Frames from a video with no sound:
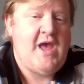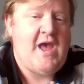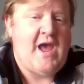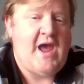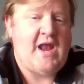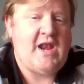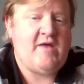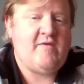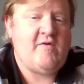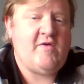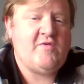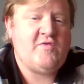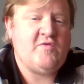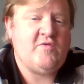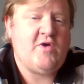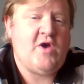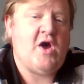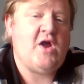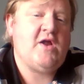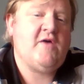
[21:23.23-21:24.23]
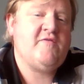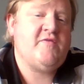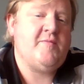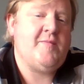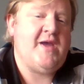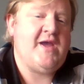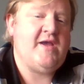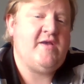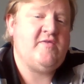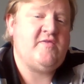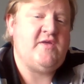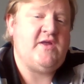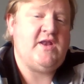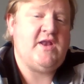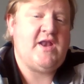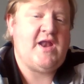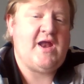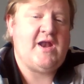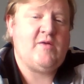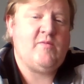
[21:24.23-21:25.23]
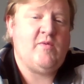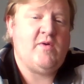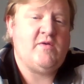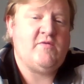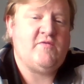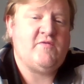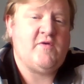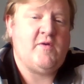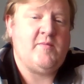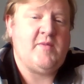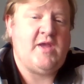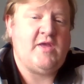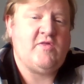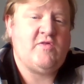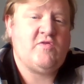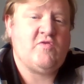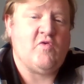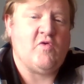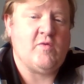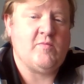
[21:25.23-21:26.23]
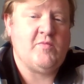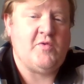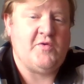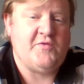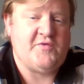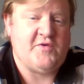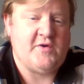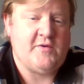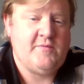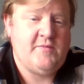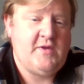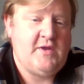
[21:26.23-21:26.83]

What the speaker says: and I also cut off the magazine and added one from a Stormbolter